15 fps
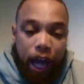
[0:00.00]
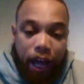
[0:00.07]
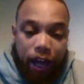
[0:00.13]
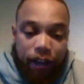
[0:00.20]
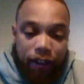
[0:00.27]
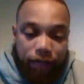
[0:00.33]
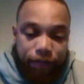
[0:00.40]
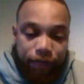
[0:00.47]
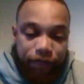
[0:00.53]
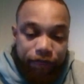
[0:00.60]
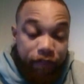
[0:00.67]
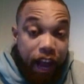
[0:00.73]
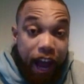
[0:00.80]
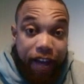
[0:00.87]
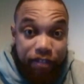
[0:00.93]
I
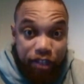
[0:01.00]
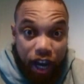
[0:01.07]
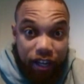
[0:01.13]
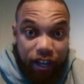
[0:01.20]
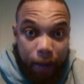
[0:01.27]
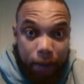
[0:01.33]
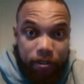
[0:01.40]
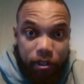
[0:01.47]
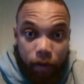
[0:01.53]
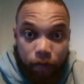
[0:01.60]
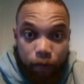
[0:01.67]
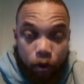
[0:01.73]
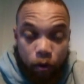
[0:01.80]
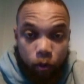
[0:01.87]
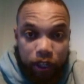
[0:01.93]
haven't shot an
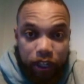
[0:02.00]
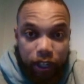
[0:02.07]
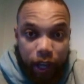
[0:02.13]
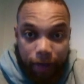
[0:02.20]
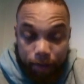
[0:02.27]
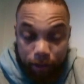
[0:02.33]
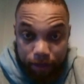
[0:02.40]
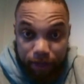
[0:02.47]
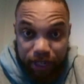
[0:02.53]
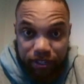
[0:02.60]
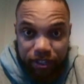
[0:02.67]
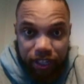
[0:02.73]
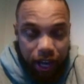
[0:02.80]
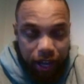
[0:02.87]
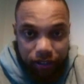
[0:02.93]
episode for a week. I've been
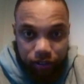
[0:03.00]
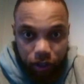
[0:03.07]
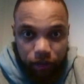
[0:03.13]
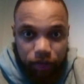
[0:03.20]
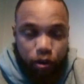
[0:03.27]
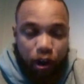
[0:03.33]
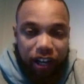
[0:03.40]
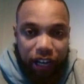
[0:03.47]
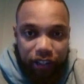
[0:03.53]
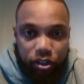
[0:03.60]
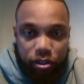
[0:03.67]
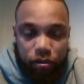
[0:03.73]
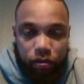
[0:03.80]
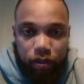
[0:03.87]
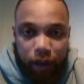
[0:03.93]
busy. I try not to
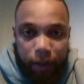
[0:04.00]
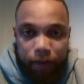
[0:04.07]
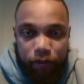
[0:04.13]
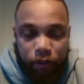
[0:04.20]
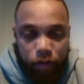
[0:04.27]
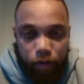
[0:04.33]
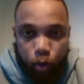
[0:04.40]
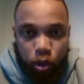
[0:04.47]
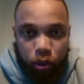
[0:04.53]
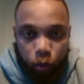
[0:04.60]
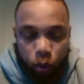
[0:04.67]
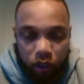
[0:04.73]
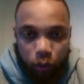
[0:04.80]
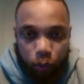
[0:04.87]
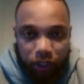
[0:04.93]
shoot an episode more
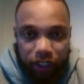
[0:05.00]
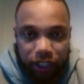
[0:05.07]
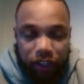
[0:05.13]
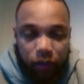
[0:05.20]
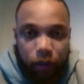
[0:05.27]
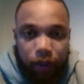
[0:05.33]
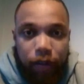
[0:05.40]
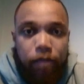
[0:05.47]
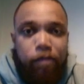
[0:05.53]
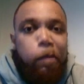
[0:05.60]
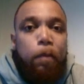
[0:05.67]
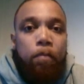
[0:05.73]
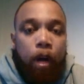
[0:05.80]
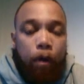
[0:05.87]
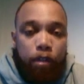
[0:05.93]
than one a week anyway.
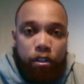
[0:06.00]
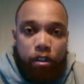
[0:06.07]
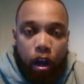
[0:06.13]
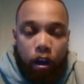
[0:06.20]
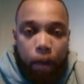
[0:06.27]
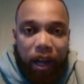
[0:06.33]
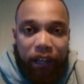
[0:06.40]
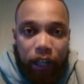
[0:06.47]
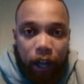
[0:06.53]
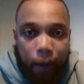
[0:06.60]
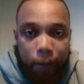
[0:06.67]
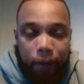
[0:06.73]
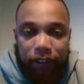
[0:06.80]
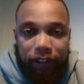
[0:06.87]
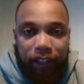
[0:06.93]
But I want to talk about a
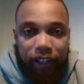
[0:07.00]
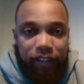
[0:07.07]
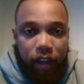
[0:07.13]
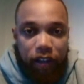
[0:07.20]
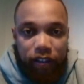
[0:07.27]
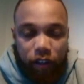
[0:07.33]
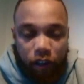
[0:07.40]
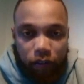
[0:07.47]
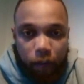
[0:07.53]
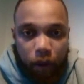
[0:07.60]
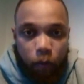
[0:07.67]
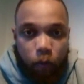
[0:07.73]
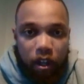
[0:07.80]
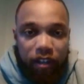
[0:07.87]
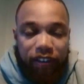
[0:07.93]
couple of things. I only talked
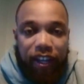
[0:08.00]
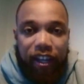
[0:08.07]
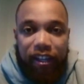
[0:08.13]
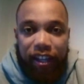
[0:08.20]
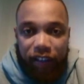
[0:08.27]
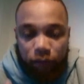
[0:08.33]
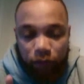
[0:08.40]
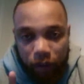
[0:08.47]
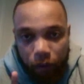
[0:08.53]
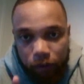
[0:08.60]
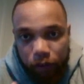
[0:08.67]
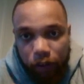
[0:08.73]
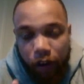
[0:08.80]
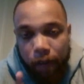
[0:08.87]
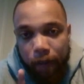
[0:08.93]
about one thing last week. I
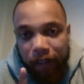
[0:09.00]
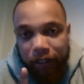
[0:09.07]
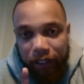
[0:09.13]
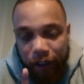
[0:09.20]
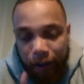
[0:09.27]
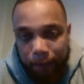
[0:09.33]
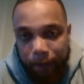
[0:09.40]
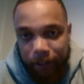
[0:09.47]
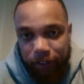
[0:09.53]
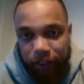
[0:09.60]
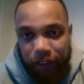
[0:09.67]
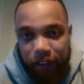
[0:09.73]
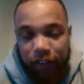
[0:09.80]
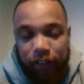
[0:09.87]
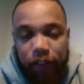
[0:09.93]
want to talk about a couple of
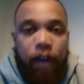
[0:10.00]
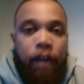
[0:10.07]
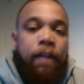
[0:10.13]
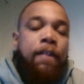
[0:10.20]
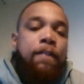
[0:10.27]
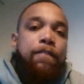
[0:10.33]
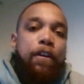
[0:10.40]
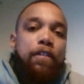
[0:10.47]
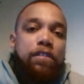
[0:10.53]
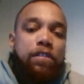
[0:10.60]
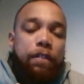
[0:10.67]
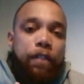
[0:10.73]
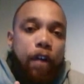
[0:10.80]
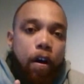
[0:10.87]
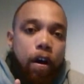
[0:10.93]
things. First
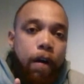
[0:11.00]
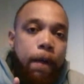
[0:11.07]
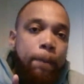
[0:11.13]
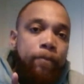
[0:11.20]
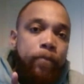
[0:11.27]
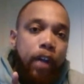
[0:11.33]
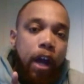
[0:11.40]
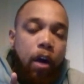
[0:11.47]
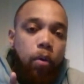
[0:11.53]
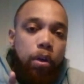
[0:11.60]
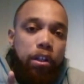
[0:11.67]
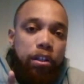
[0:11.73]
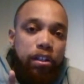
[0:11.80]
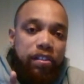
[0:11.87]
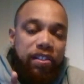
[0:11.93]
of all, I
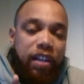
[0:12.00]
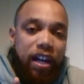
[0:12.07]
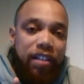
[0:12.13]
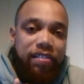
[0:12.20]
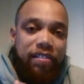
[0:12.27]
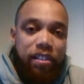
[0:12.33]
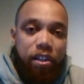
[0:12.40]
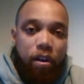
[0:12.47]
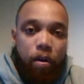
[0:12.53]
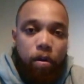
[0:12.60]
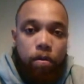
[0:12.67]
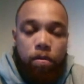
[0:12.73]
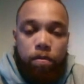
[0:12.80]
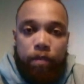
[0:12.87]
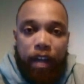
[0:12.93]
want to discuss this
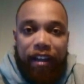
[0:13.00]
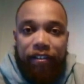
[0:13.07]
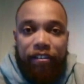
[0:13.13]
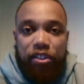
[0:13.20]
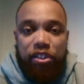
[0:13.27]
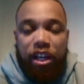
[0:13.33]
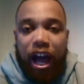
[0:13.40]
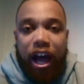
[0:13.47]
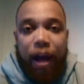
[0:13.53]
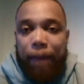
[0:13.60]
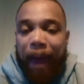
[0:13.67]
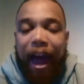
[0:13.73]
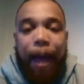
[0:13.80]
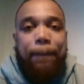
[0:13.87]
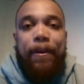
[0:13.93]
whole,
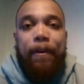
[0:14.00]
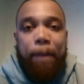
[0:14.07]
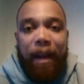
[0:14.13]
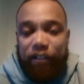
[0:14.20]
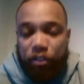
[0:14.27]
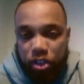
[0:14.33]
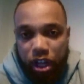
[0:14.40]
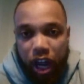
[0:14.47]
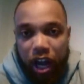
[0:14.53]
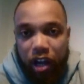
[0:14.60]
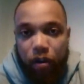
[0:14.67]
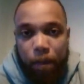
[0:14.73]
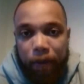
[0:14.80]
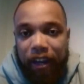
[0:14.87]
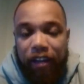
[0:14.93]
I'm happy about the
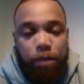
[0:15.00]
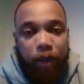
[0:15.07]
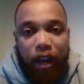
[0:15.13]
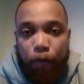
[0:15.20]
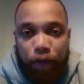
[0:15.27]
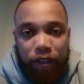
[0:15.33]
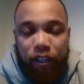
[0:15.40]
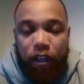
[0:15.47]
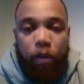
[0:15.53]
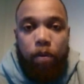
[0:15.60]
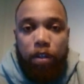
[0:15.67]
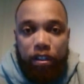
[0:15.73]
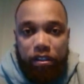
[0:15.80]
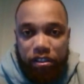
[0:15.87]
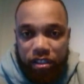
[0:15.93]
Chicago Bears, but I really don't
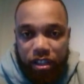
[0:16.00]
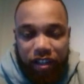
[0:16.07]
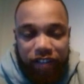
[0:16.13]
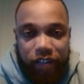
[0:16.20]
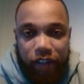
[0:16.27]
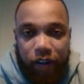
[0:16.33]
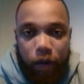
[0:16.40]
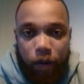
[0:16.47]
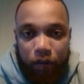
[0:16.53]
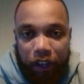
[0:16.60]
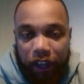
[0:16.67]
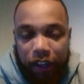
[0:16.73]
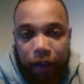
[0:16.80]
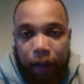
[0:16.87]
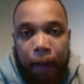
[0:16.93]
want to discuss the whole
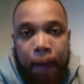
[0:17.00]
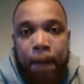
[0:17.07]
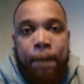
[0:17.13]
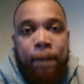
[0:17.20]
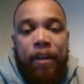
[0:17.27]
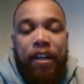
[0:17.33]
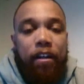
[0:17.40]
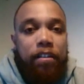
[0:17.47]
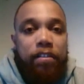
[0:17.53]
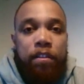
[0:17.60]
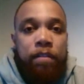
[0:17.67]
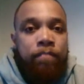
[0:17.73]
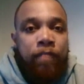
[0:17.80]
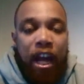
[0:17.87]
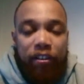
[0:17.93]
thing because
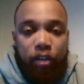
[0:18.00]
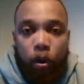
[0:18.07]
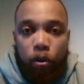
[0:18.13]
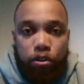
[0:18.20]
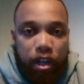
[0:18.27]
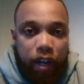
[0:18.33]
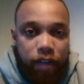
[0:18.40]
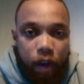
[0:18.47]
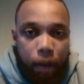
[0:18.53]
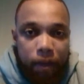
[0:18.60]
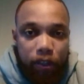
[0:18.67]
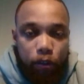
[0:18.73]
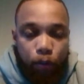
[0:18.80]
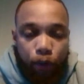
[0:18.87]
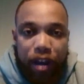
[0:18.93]
I told you they was going
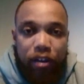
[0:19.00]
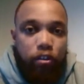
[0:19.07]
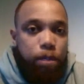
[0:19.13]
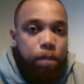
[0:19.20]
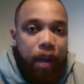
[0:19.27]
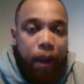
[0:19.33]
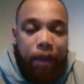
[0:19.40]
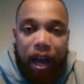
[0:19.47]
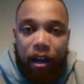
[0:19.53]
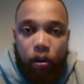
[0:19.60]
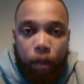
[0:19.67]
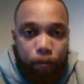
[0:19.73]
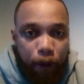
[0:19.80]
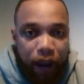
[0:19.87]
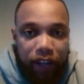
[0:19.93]
to beat the Raiders, but I'm not
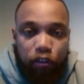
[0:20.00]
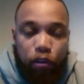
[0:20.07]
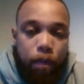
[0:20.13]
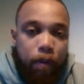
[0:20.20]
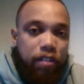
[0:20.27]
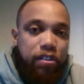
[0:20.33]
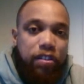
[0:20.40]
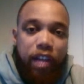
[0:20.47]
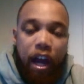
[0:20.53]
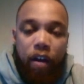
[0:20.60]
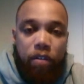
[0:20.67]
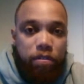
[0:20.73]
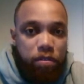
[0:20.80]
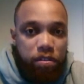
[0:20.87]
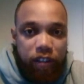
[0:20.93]
going to brag too much because I
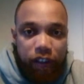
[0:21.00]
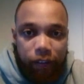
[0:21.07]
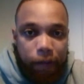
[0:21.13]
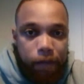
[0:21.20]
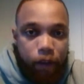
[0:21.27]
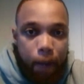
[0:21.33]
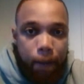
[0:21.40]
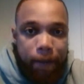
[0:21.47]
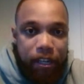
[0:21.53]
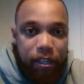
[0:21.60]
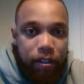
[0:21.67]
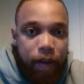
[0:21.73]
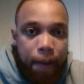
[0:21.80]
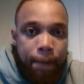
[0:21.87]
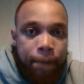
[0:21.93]
also said they was going to
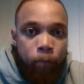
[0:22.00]
beat